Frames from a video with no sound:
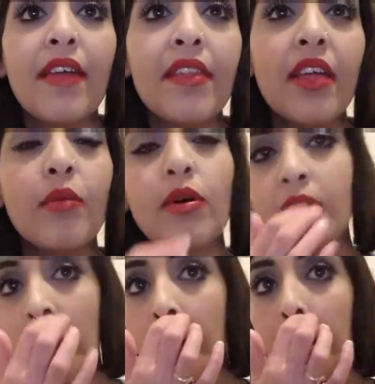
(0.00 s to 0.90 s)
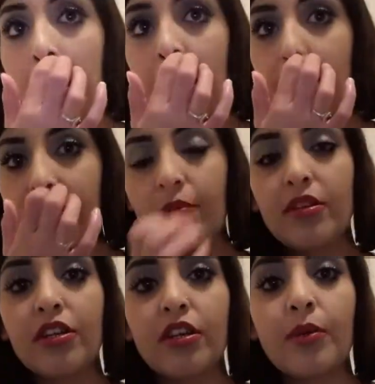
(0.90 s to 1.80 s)
And the other one I just
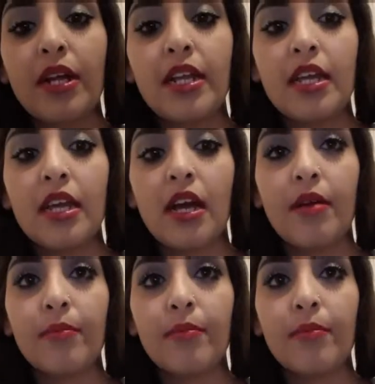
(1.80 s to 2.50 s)
wanted to quickly